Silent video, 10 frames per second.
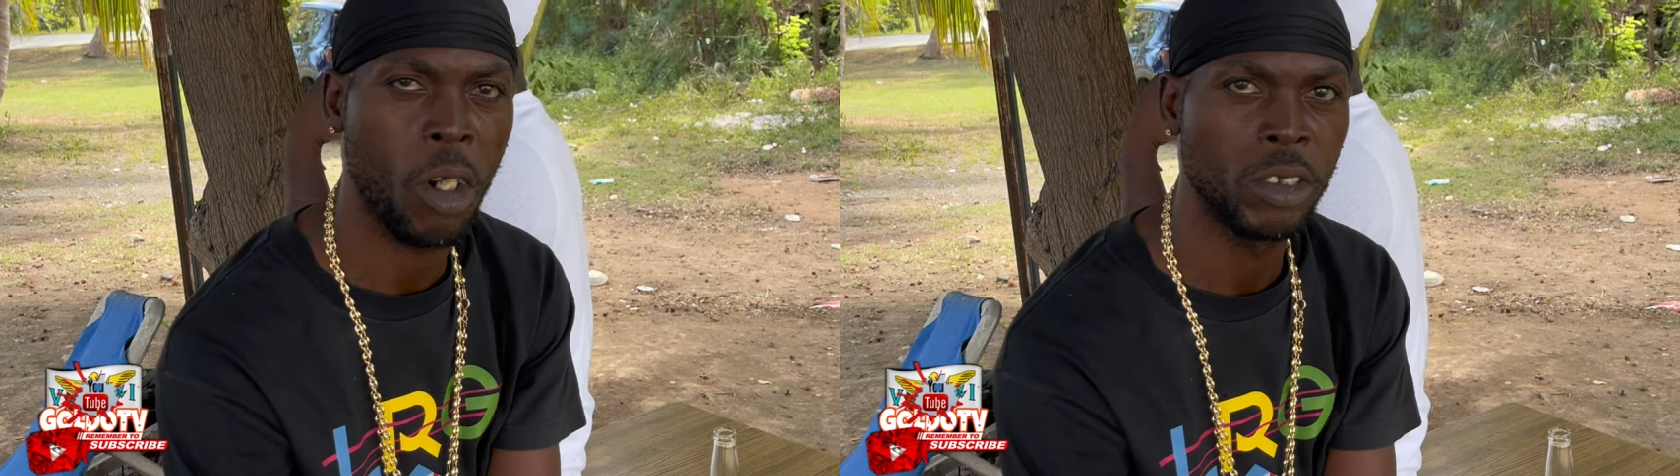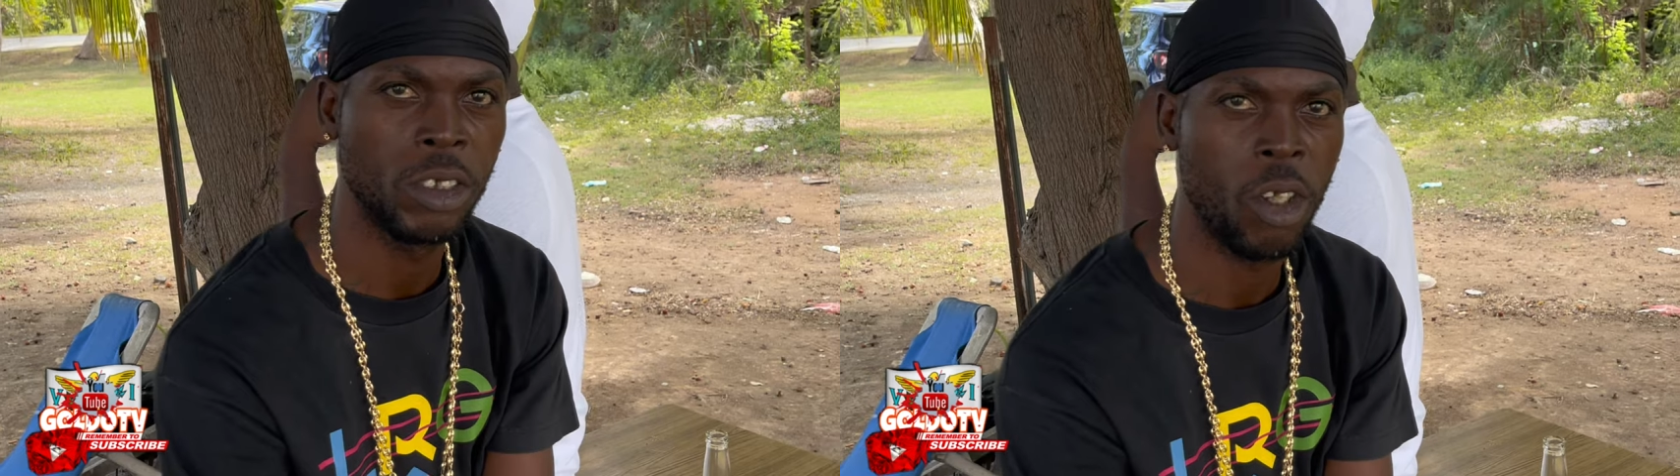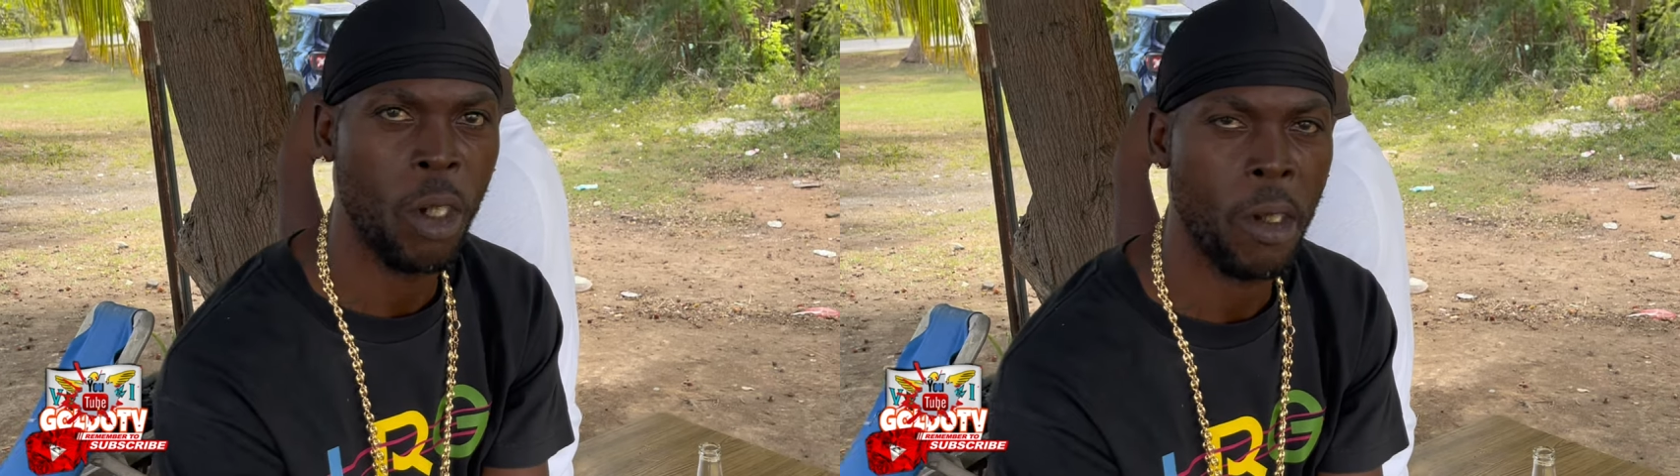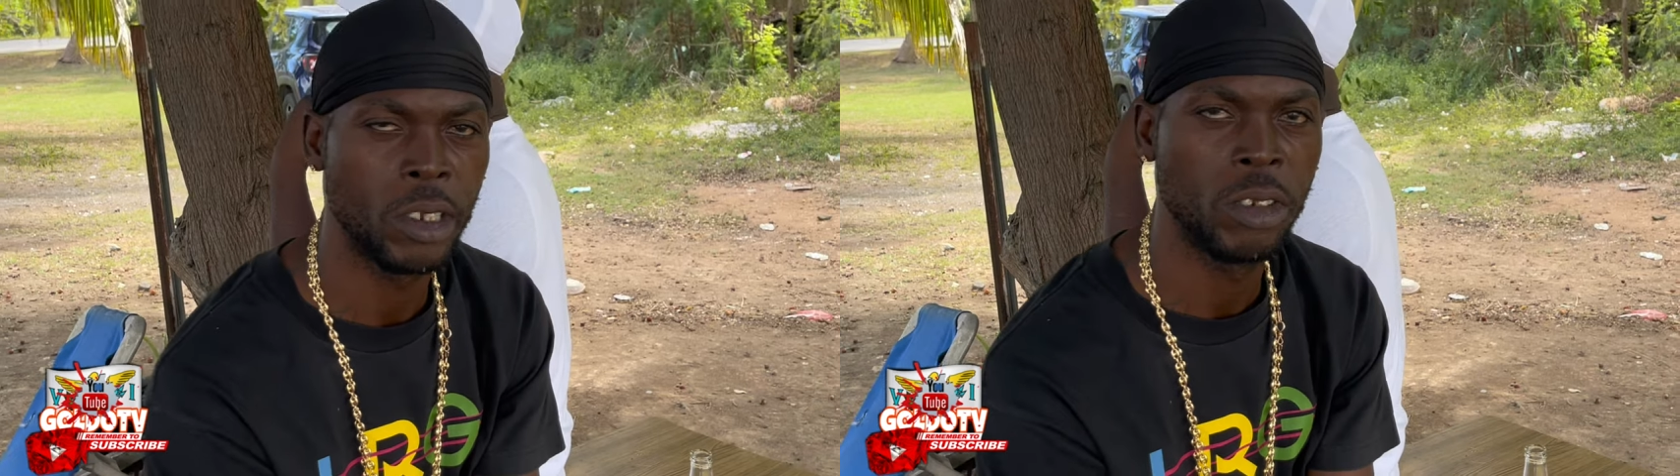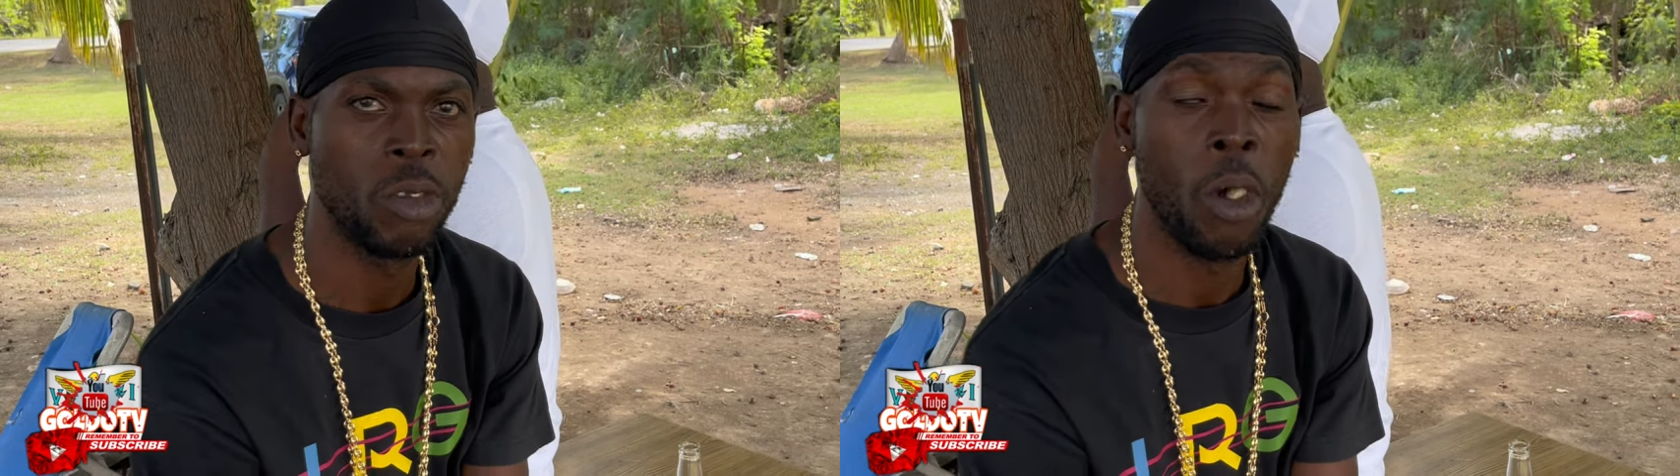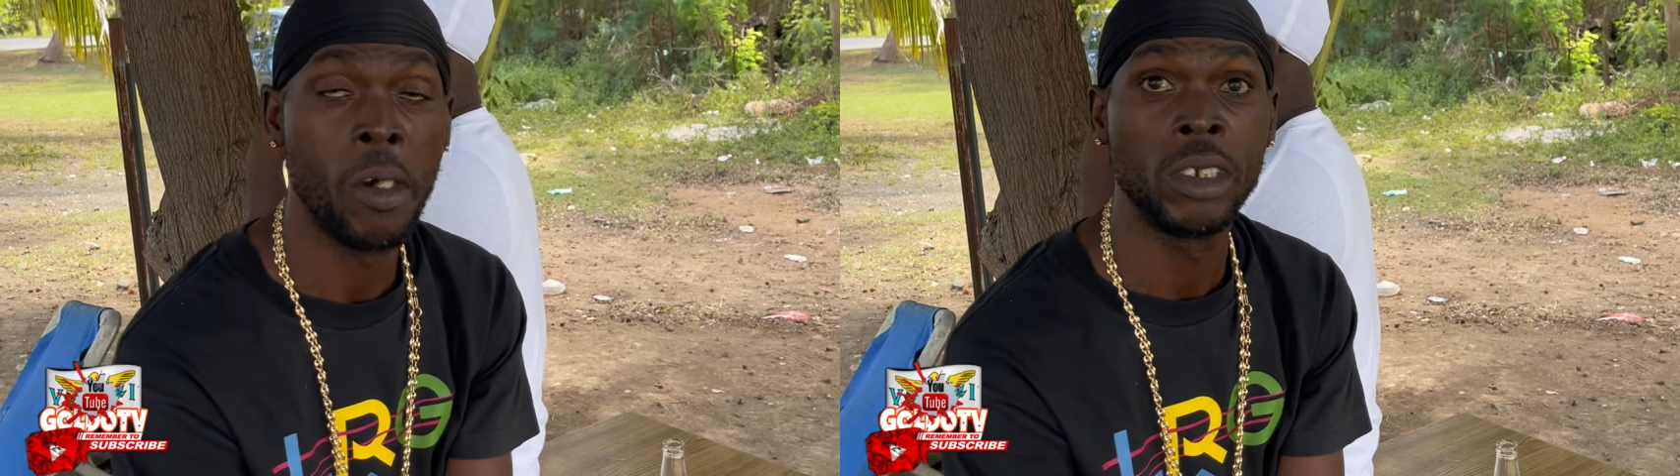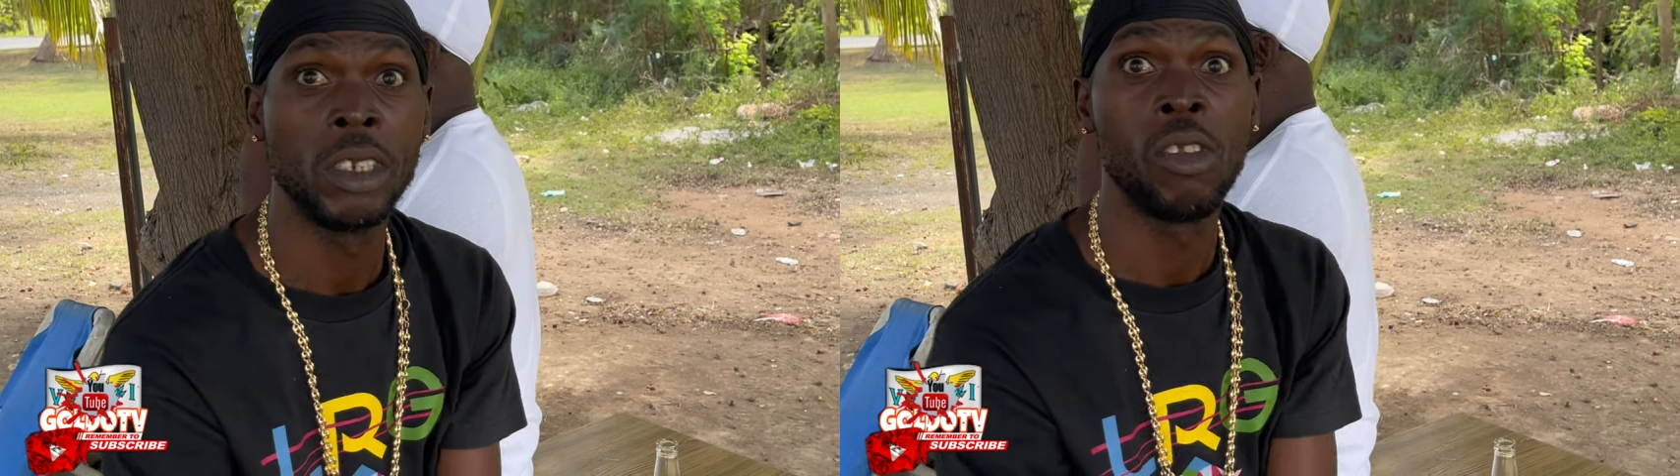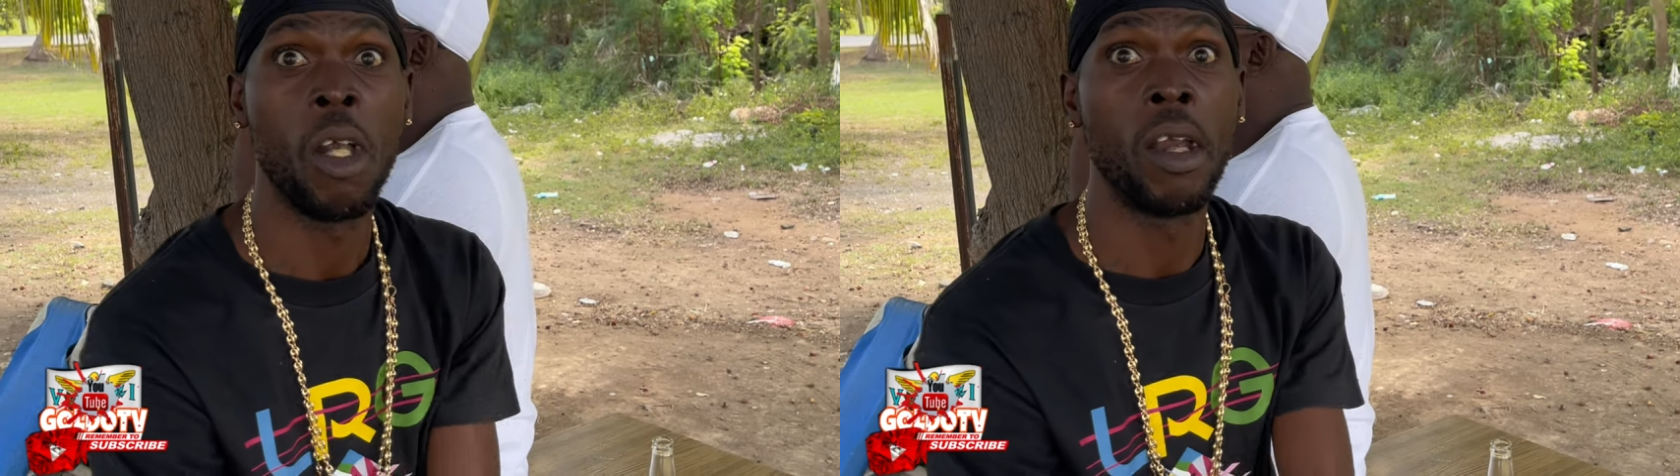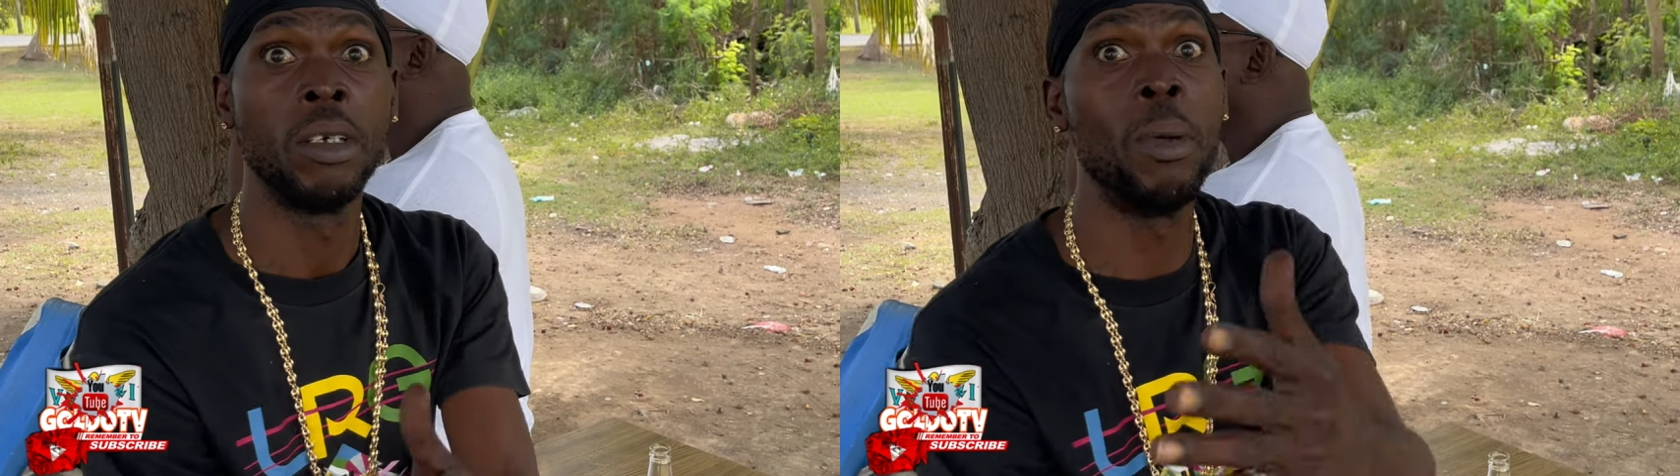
I never pass second base.